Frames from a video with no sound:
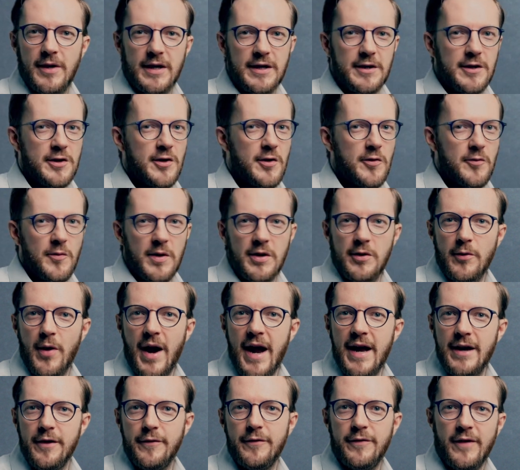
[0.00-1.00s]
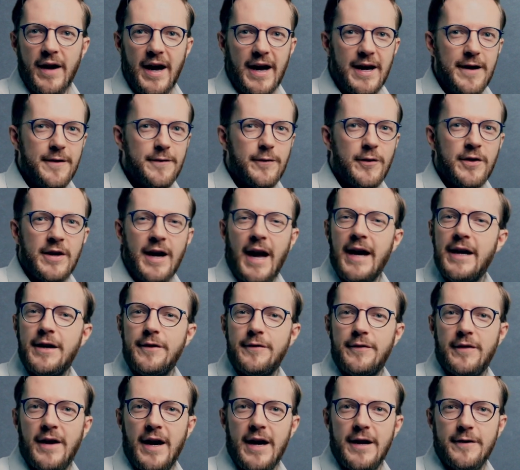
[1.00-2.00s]
right? You know, when you're 85 or
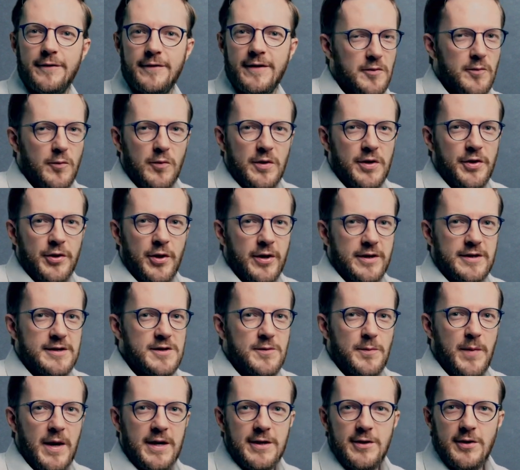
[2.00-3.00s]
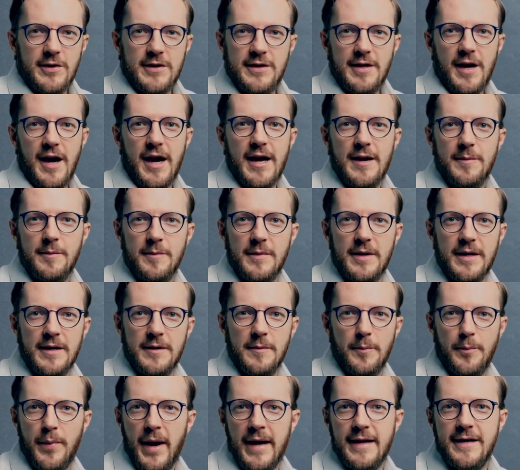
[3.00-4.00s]
95, you will not spend your time
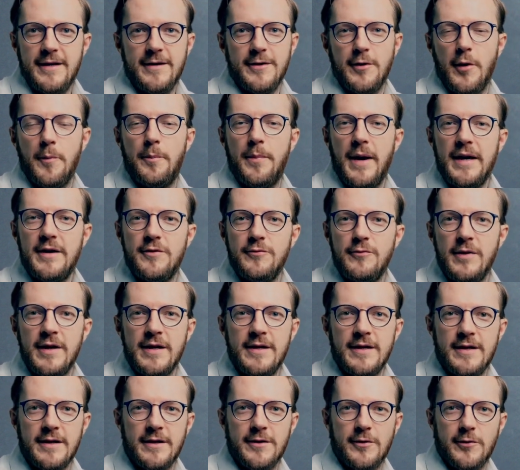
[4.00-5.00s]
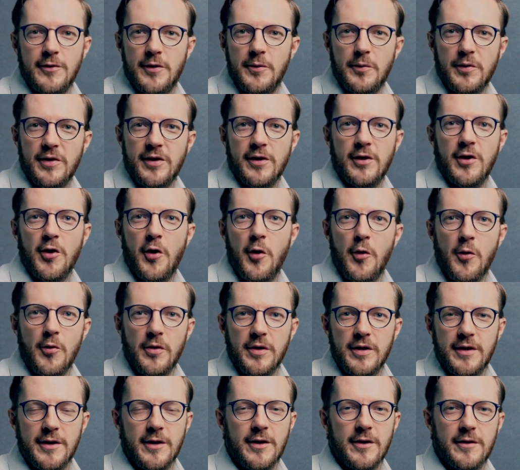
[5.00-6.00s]
in bed or bedridden or with
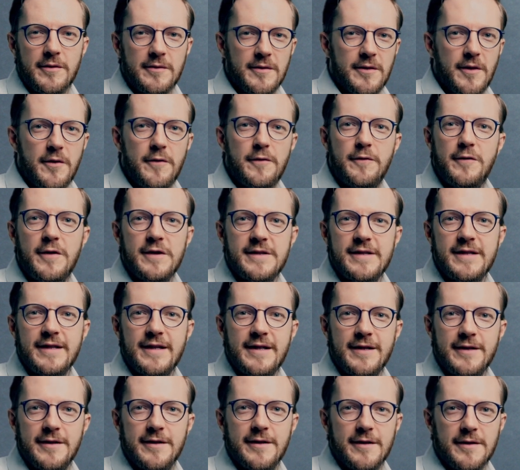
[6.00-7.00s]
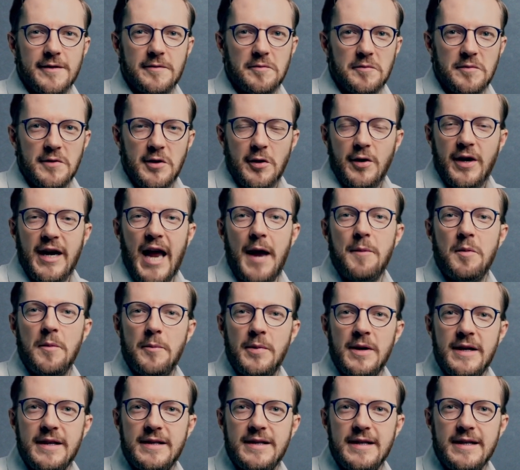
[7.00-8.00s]
low, you know, physical, you know,
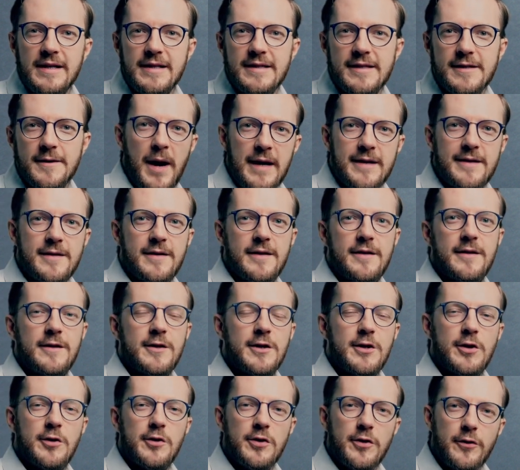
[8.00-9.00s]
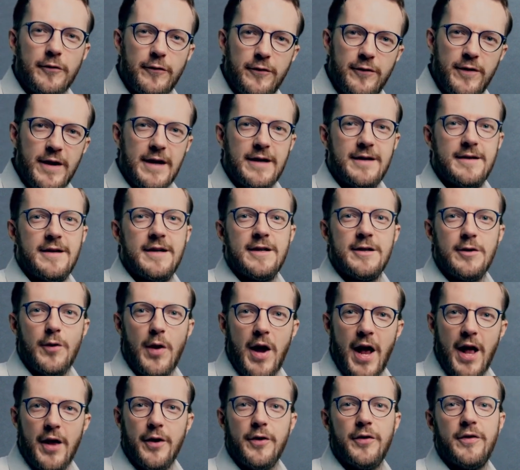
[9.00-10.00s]
capabilities, but, you know, you're fit and
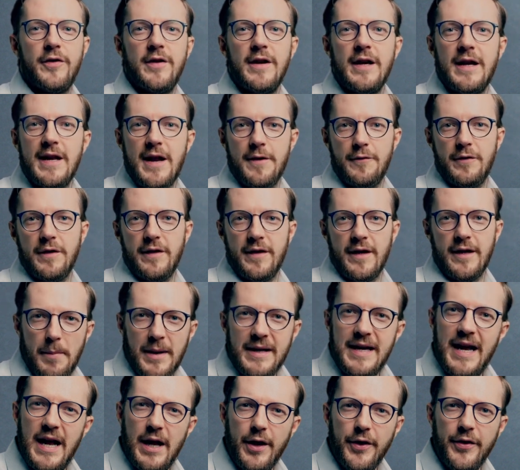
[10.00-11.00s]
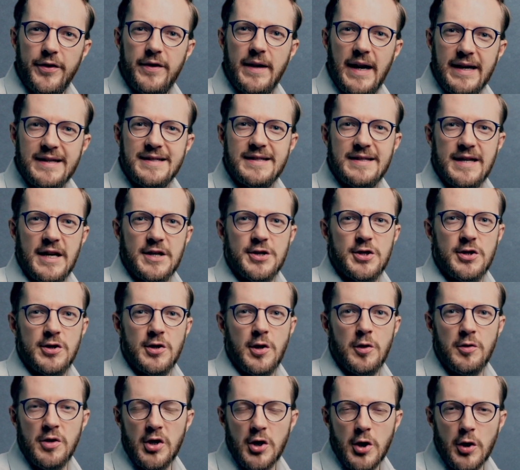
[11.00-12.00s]
you're healthy and everything. But health extension
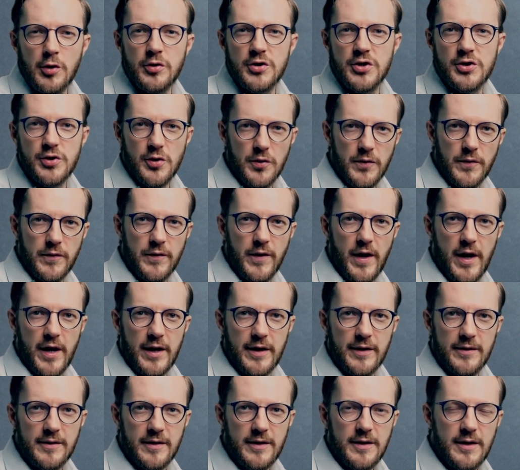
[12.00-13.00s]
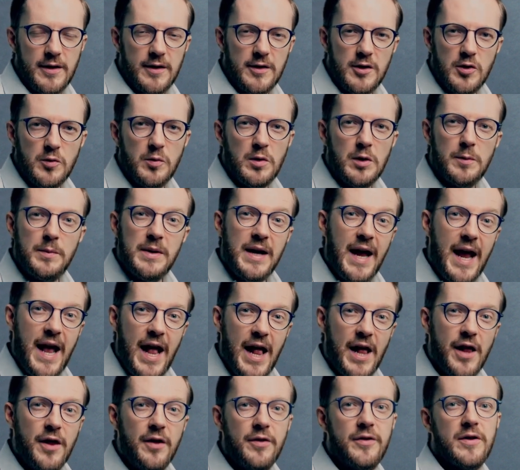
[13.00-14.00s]
only goes so far. You will be
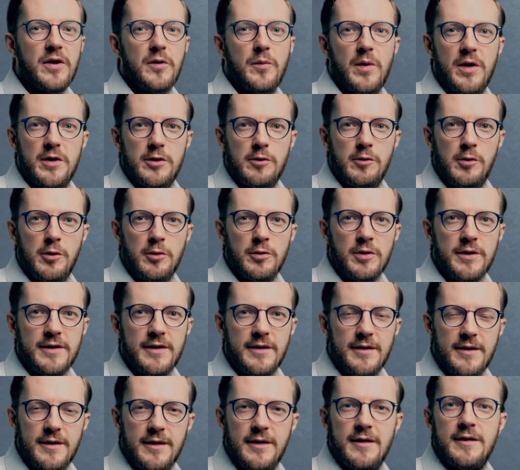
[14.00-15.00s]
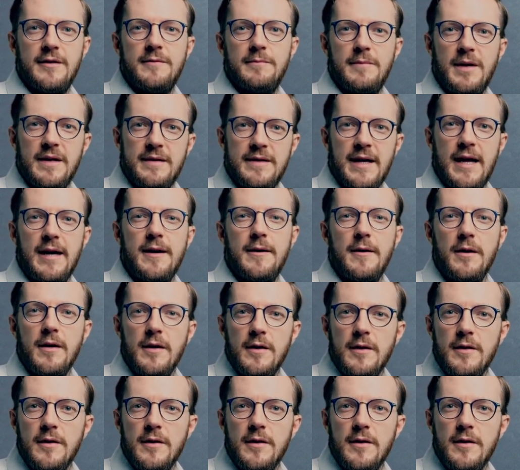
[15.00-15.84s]
healthy when you're old, but then